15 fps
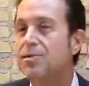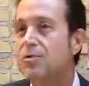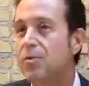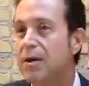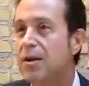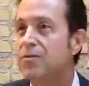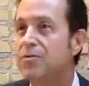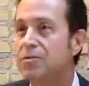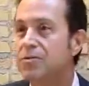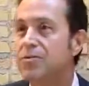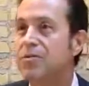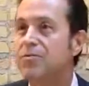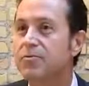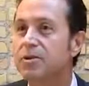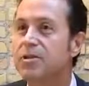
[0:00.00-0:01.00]
So when I was
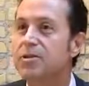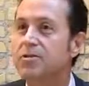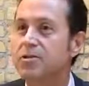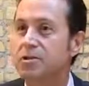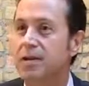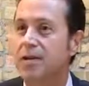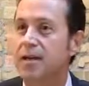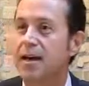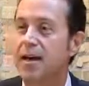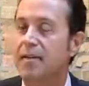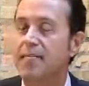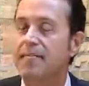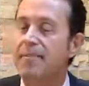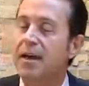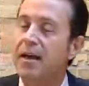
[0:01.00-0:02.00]
doing the research on that,
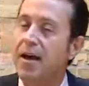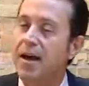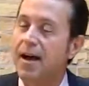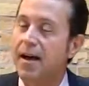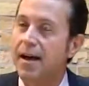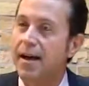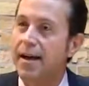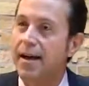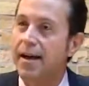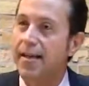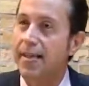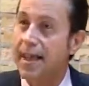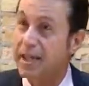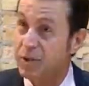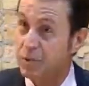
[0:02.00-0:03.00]

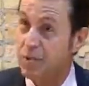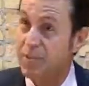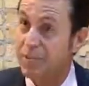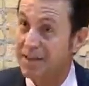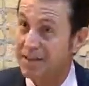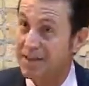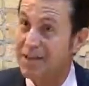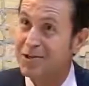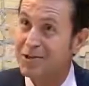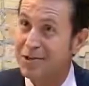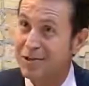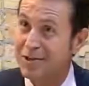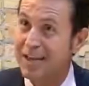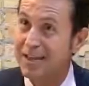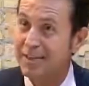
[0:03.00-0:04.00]
that's when
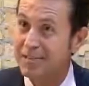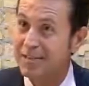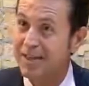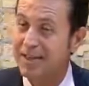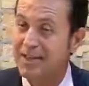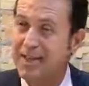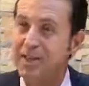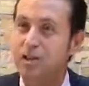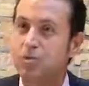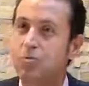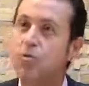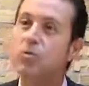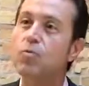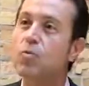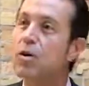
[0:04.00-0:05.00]
pycnogenol came to my attention.
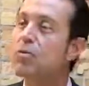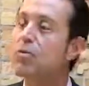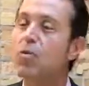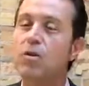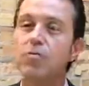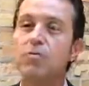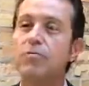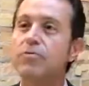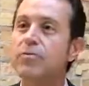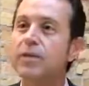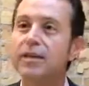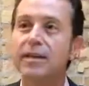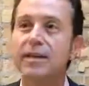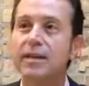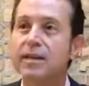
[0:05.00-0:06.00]
What are we
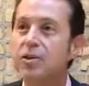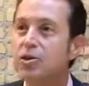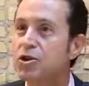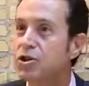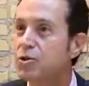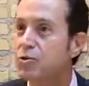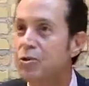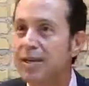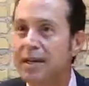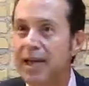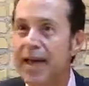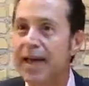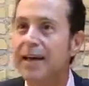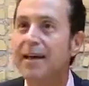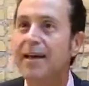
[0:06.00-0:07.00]
really going to do
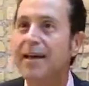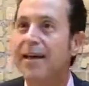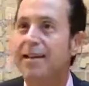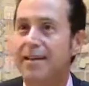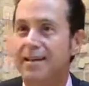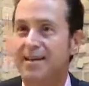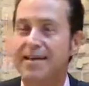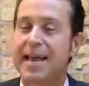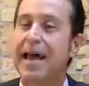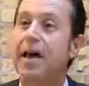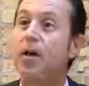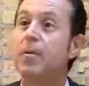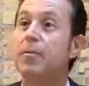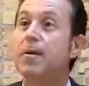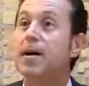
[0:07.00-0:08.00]
to
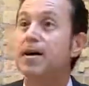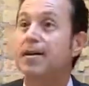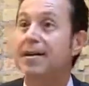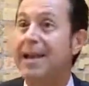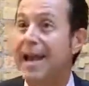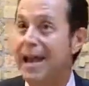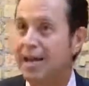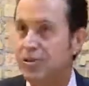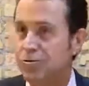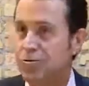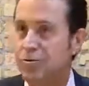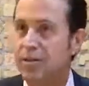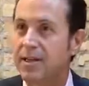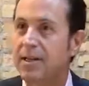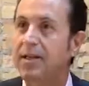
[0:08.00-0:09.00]
help
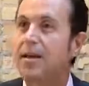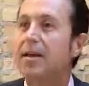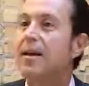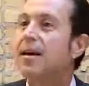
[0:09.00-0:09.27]
naturally